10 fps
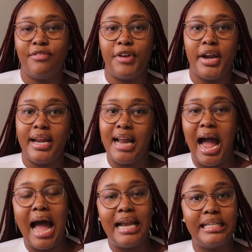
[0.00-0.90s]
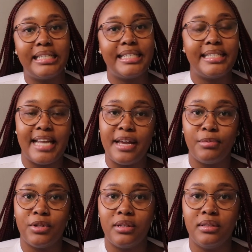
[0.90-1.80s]
in a very
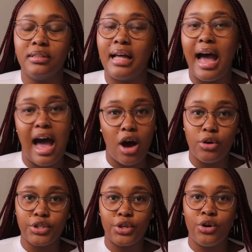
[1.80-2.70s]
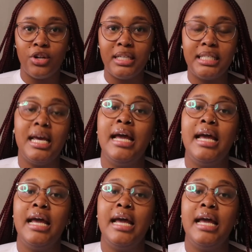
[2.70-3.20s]
unstable household.